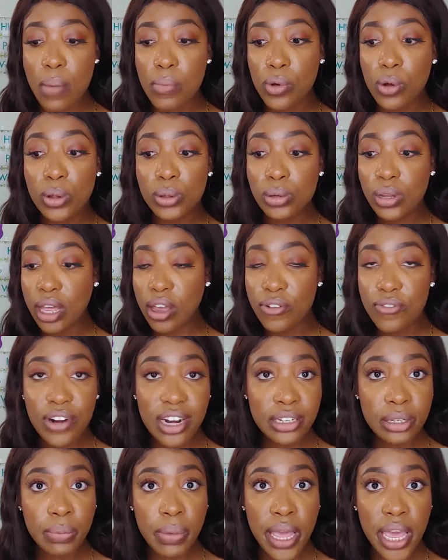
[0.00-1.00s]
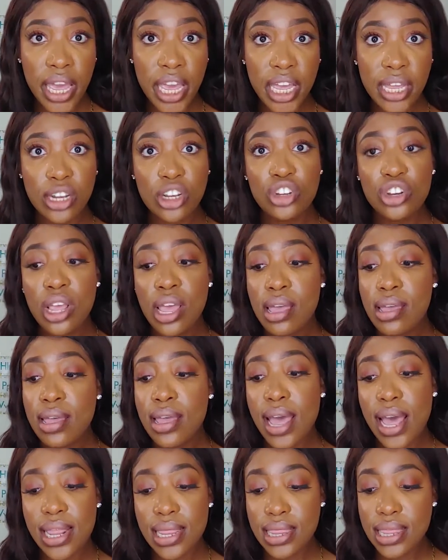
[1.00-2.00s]
go to like a fresh page,
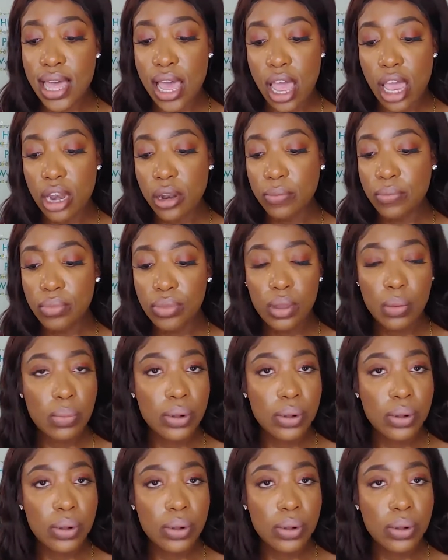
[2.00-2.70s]
and then